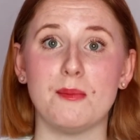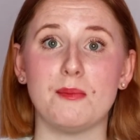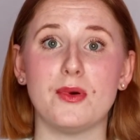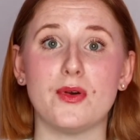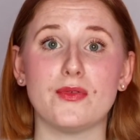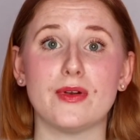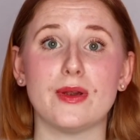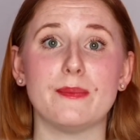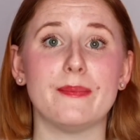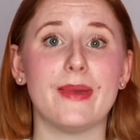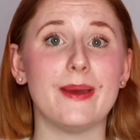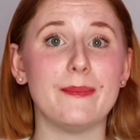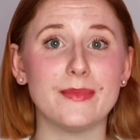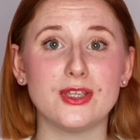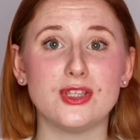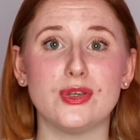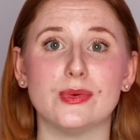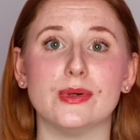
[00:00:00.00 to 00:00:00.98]
but
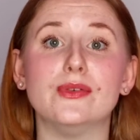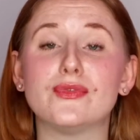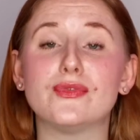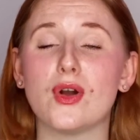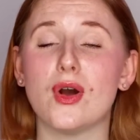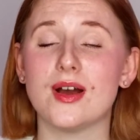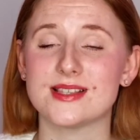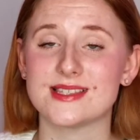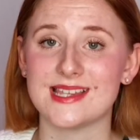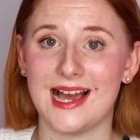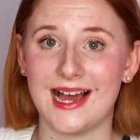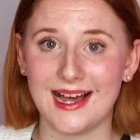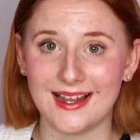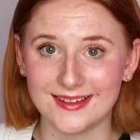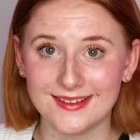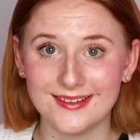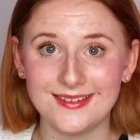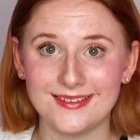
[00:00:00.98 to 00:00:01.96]
remember, you have got a
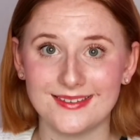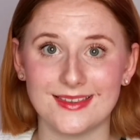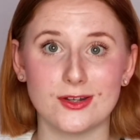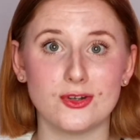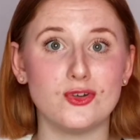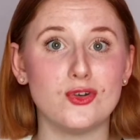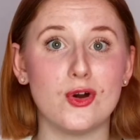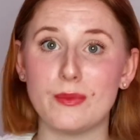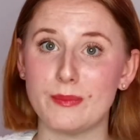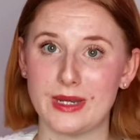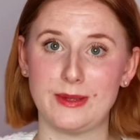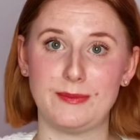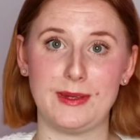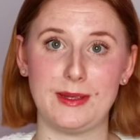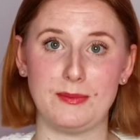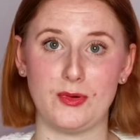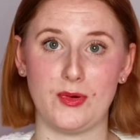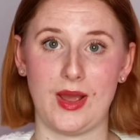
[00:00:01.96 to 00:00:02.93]
talent that not many
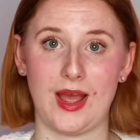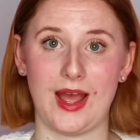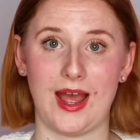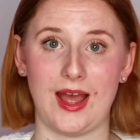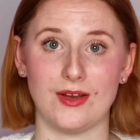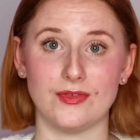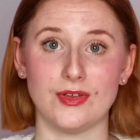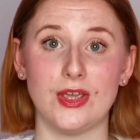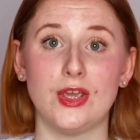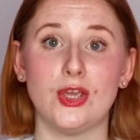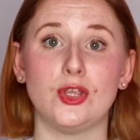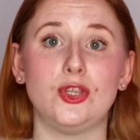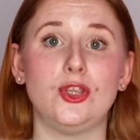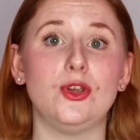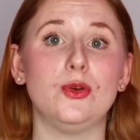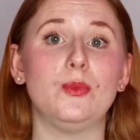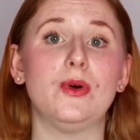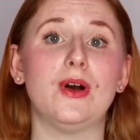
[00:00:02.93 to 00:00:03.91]
people have.
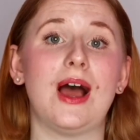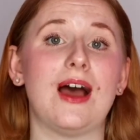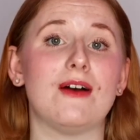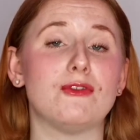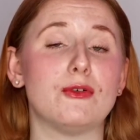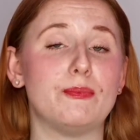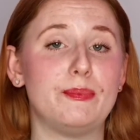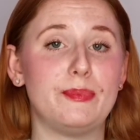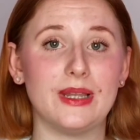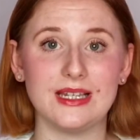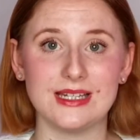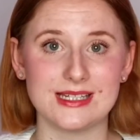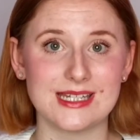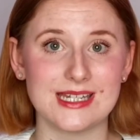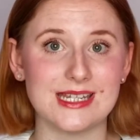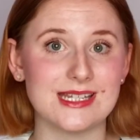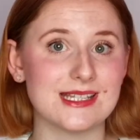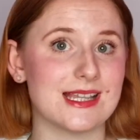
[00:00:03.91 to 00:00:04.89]
You will have
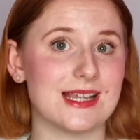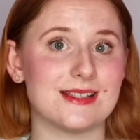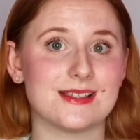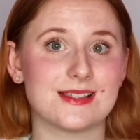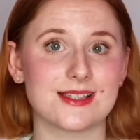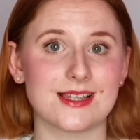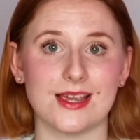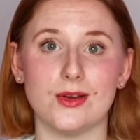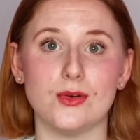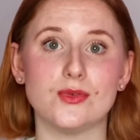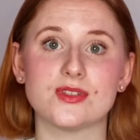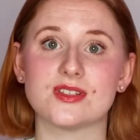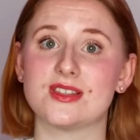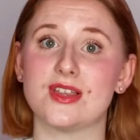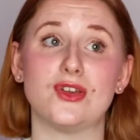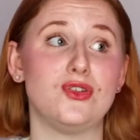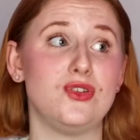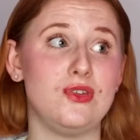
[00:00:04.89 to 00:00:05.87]
abilities and skills
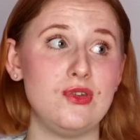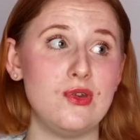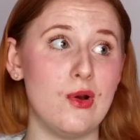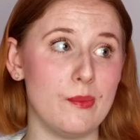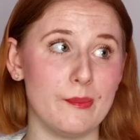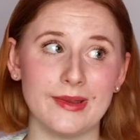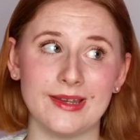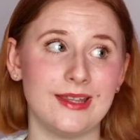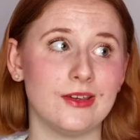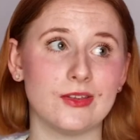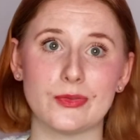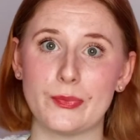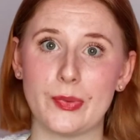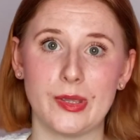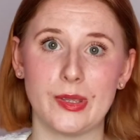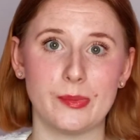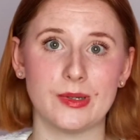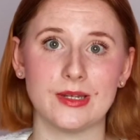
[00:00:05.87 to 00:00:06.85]
that not many other
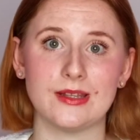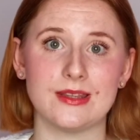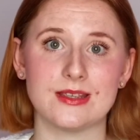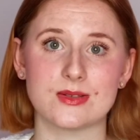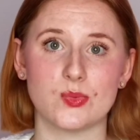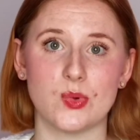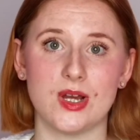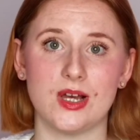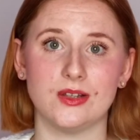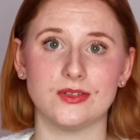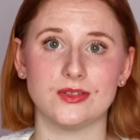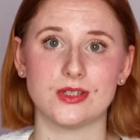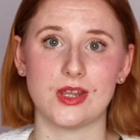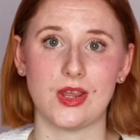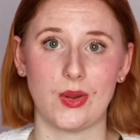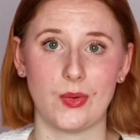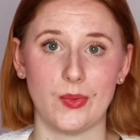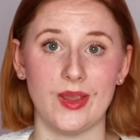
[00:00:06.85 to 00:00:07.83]
people in this world
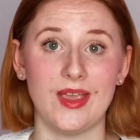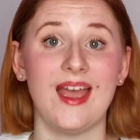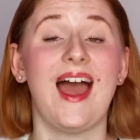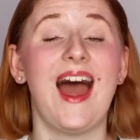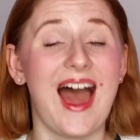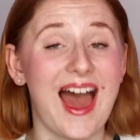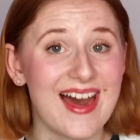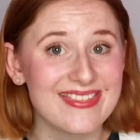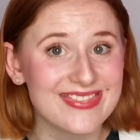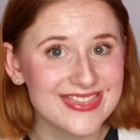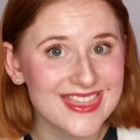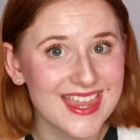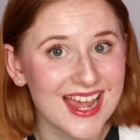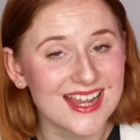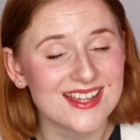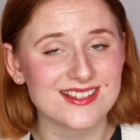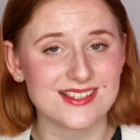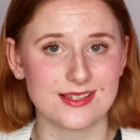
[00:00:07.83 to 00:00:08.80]
do, and
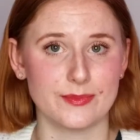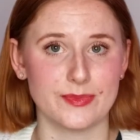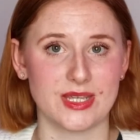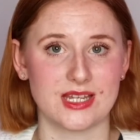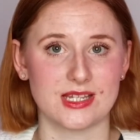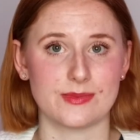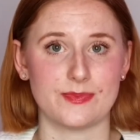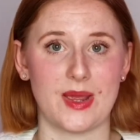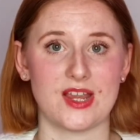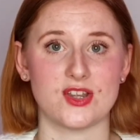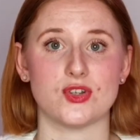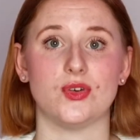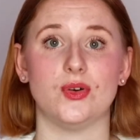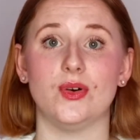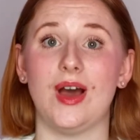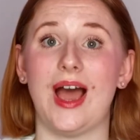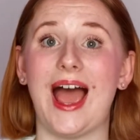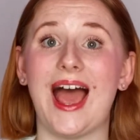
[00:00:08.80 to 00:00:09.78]
that's something
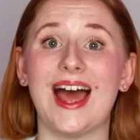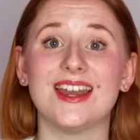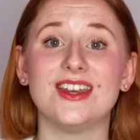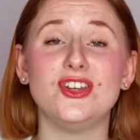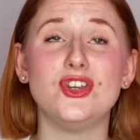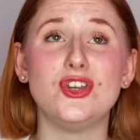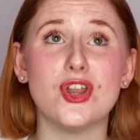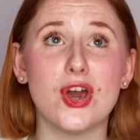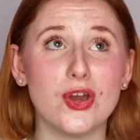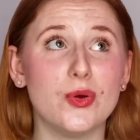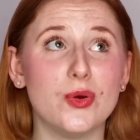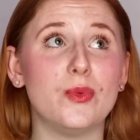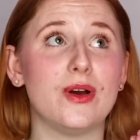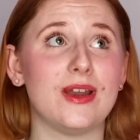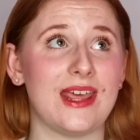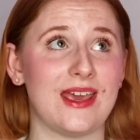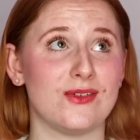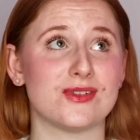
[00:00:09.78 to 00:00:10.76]
special, and no
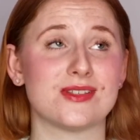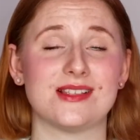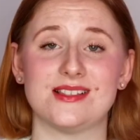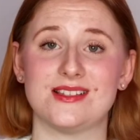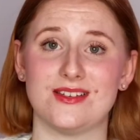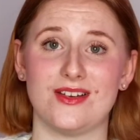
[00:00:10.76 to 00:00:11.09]
one else is